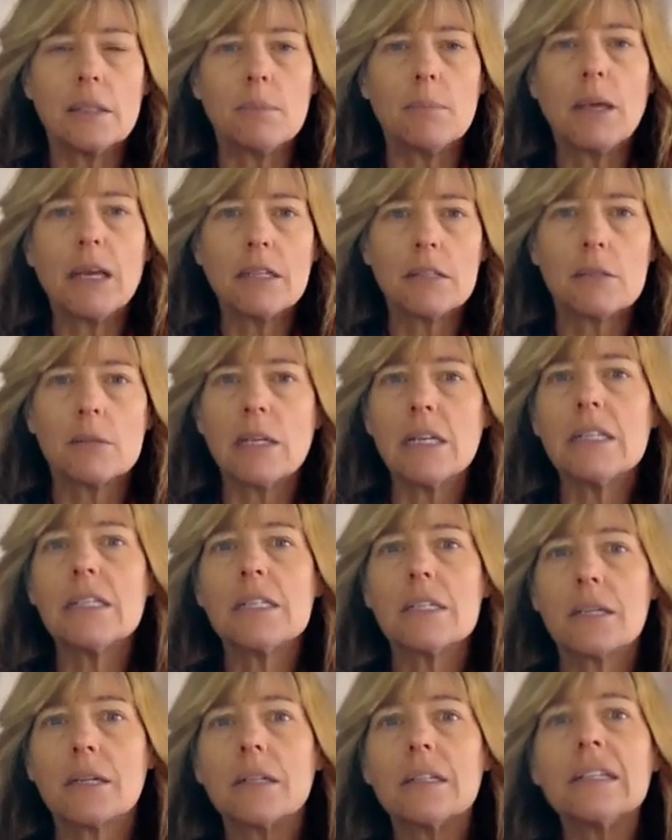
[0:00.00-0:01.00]
It makes
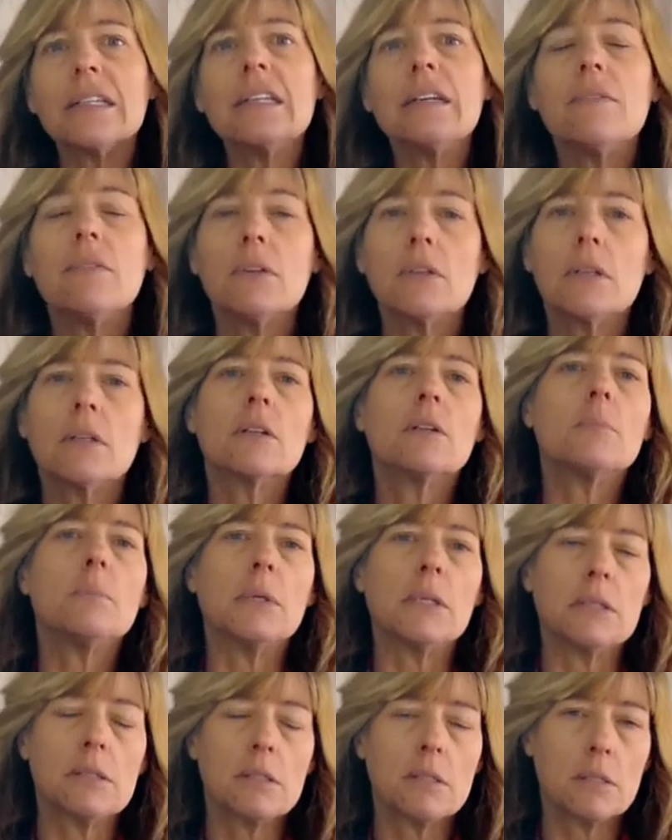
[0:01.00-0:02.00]
sense to live a little
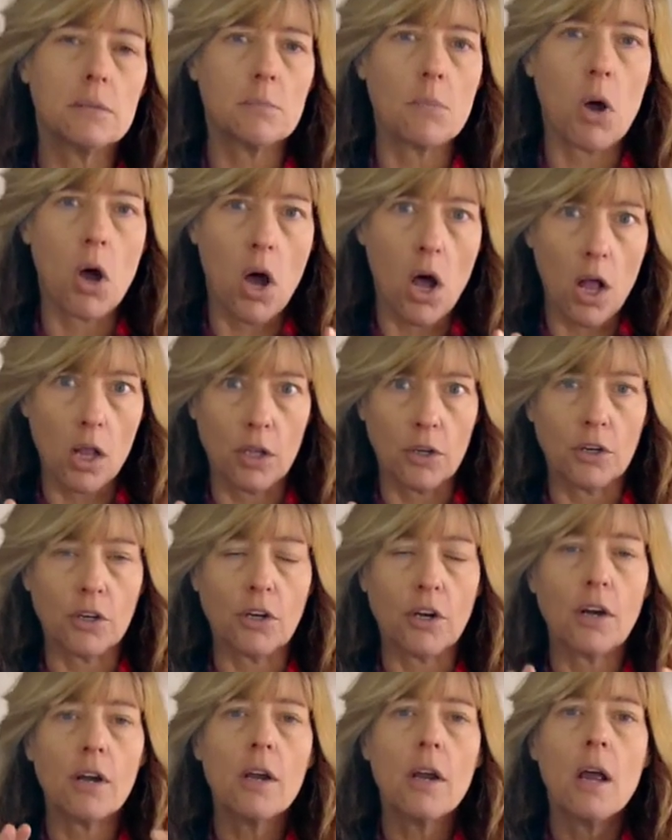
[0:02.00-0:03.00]
bit
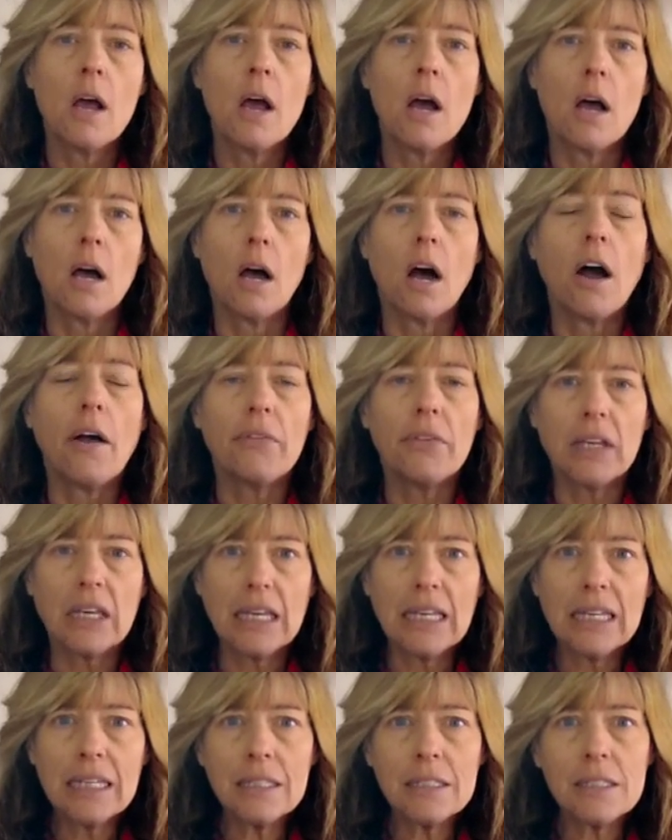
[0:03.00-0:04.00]
smaller uh, on
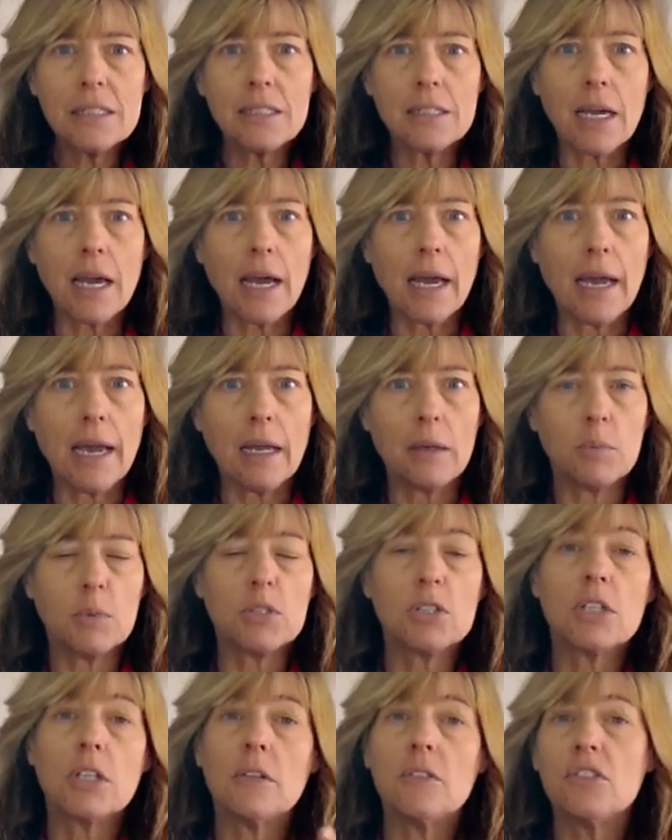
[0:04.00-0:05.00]
the inside,
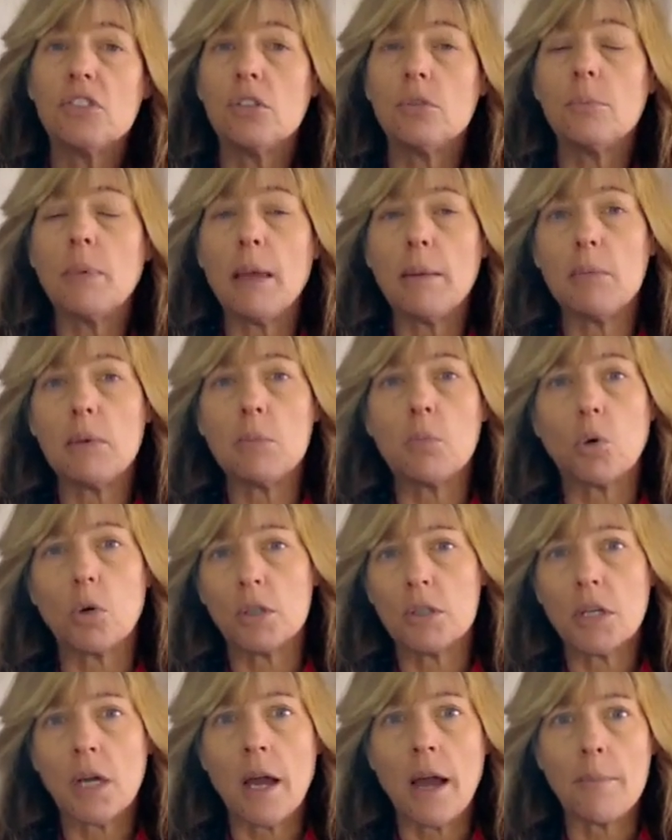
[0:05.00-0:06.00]
which gives you maybe
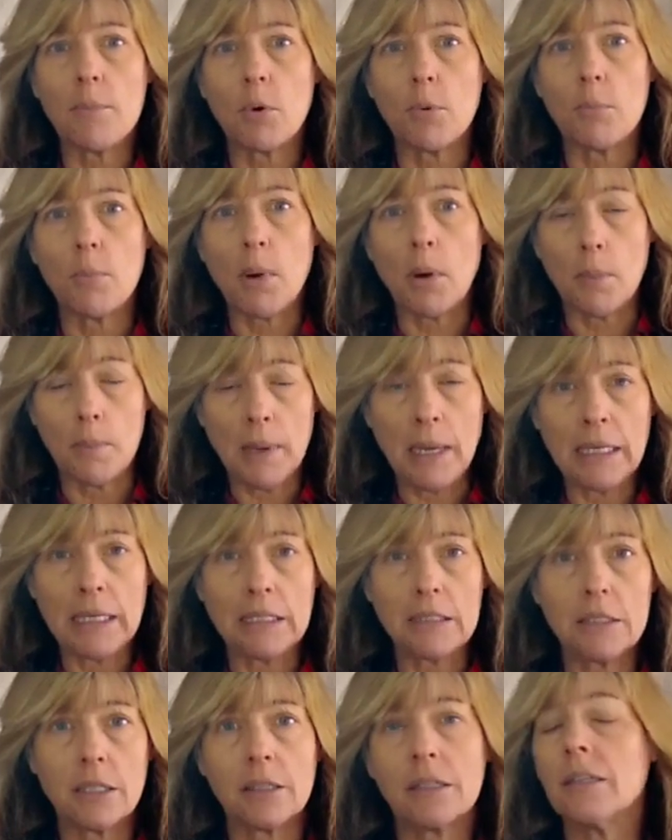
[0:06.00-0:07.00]
more time or more
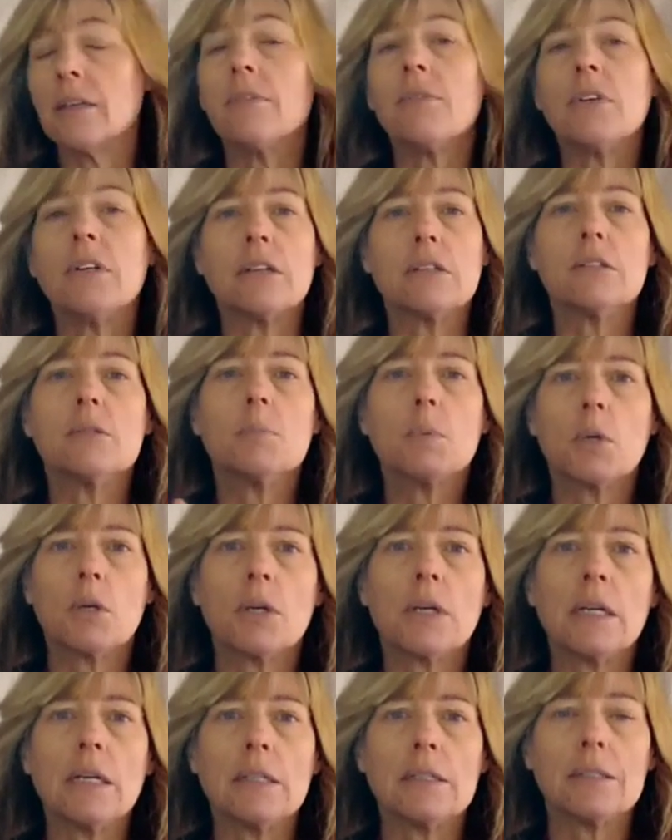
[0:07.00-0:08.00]
money to live and
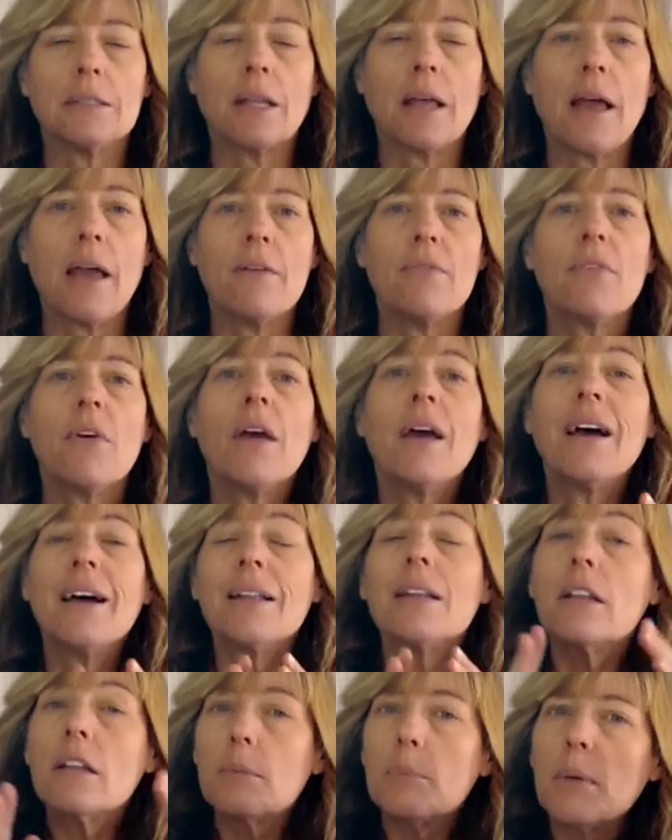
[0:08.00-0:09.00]
experience life
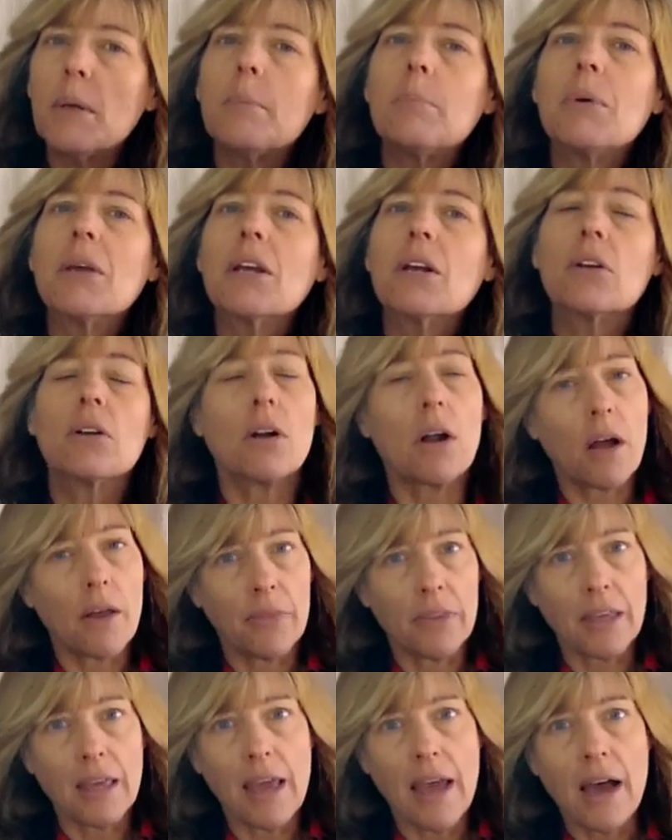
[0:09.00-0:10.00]
a little bit bigger
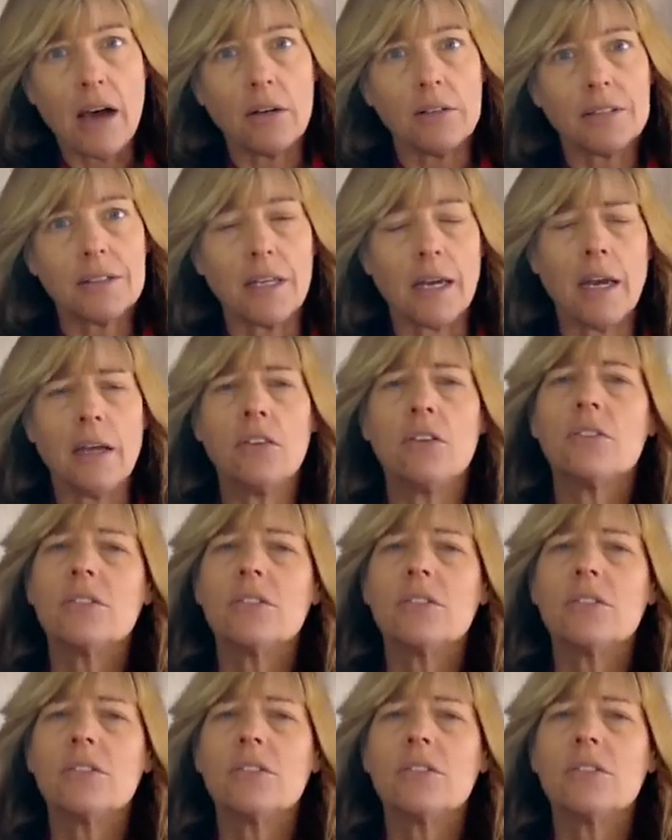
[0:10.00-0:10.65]
on the outside.